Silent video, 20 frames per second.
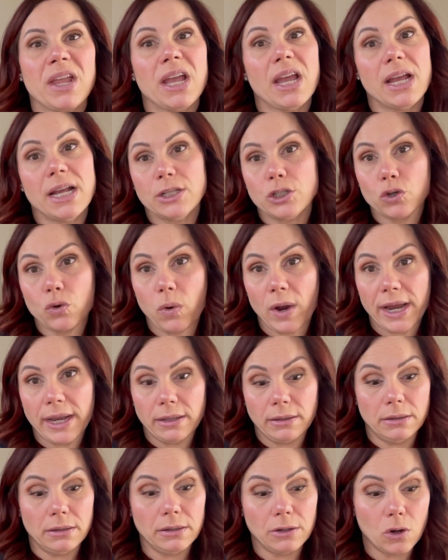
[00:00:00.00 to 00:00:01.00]
it's quite
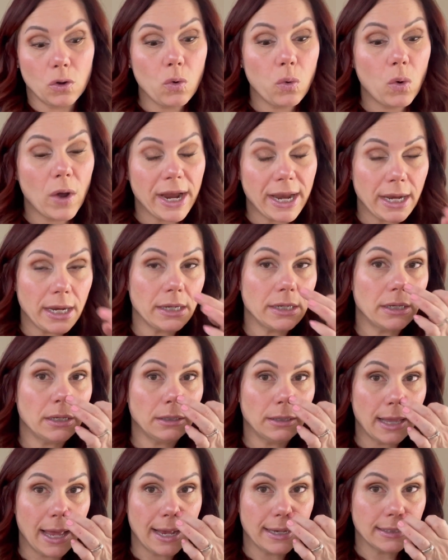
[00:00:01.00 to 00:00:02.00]
quite
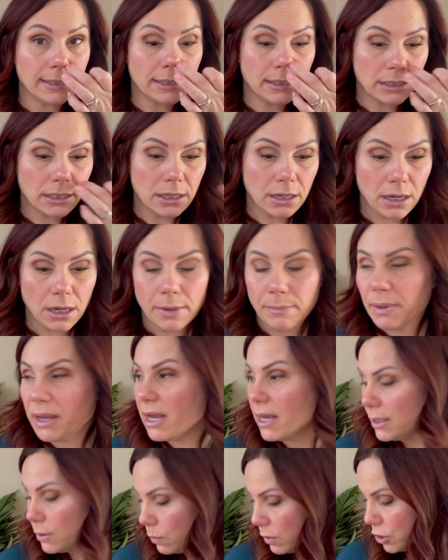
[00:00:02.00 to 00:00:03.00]
less
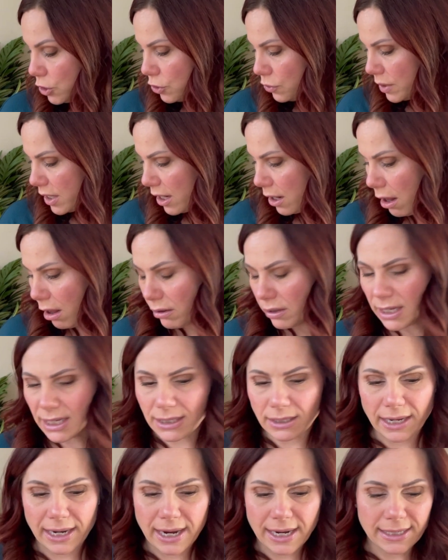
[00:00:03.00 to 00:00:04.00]
because once you get all these,
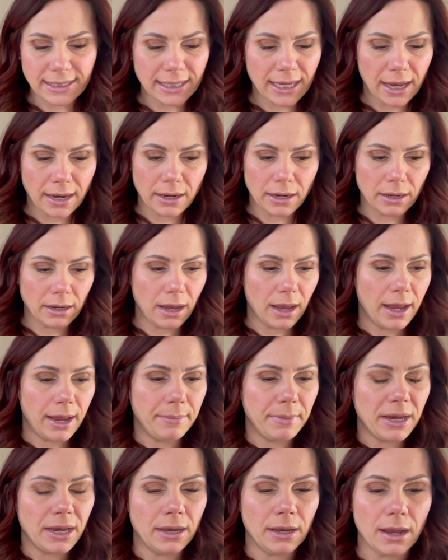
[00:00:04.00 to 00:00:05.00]
like I said, I
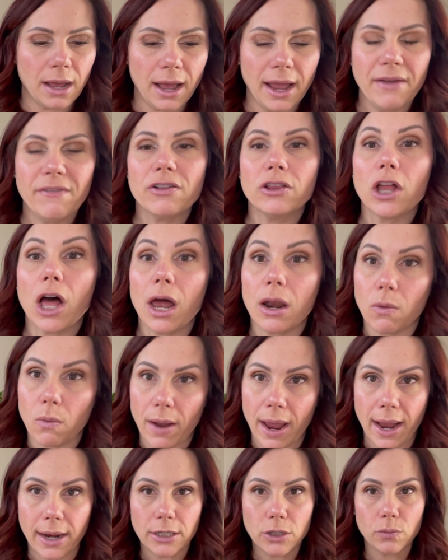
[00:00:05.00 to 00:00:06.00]
mean, I have a lot of
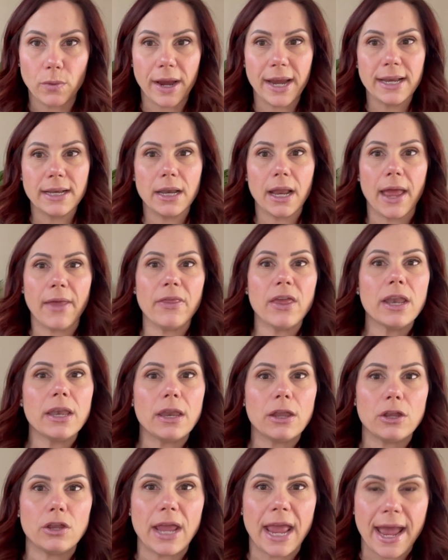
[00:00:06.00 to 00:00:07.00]
wax, right? And
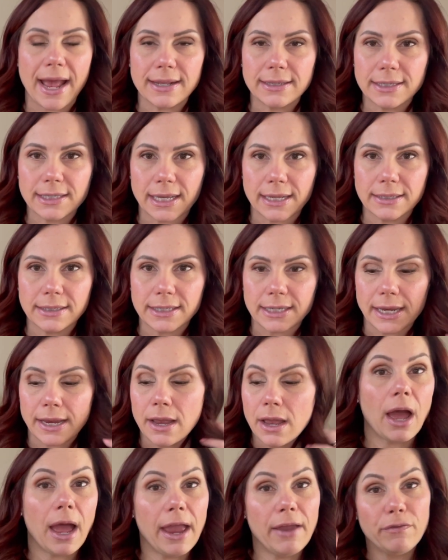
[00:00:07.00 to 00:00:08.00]
then AdSensey.
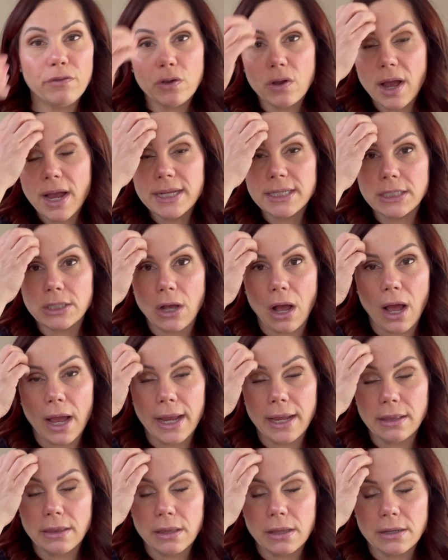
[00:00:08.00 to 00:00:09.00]
If you guys saw
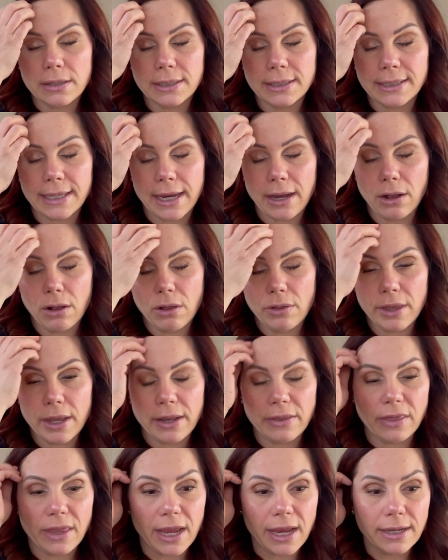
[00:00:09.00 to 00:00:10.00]
in the sale
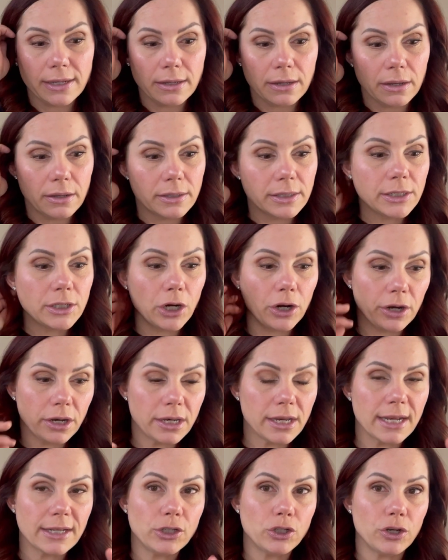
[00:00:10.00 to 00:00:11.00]
that they started
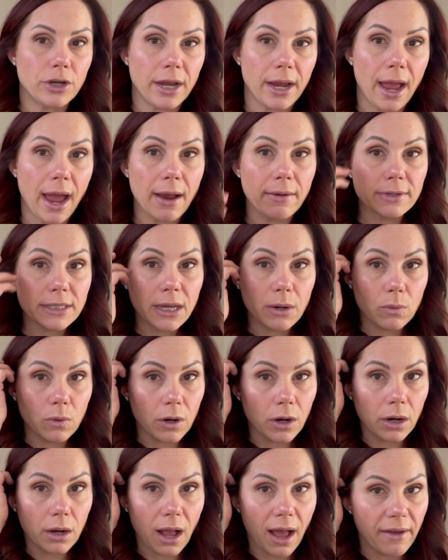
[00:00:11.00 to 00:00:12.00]
yesterday, I was at
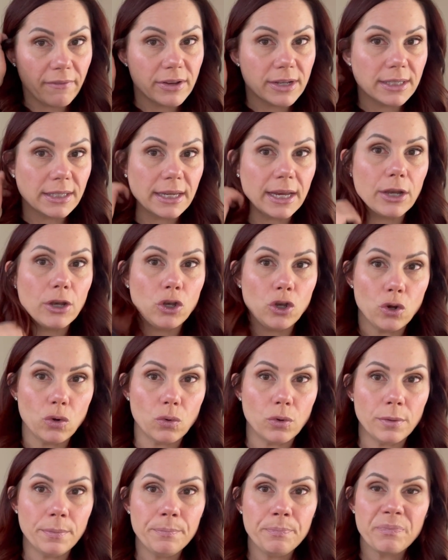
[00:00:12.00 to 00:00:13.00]
work, obviously at noon.